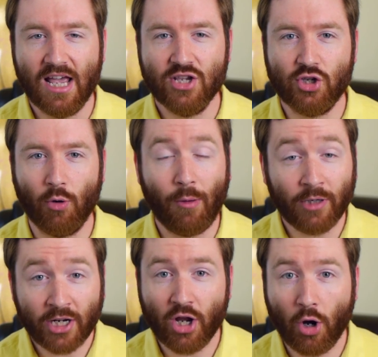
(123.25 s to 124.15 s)
so I
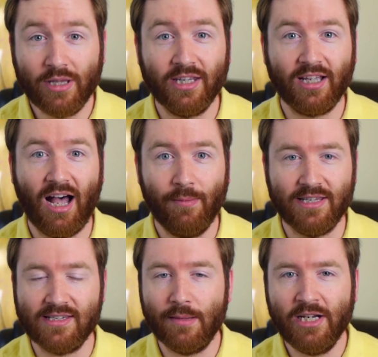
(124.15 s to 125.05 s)
want to know in the
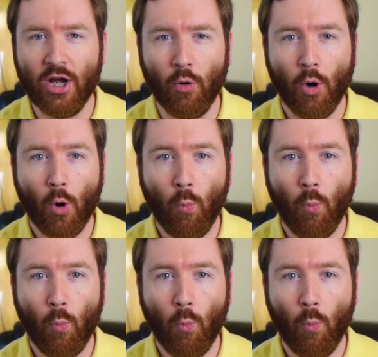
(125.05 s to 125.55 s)
comments, let me know,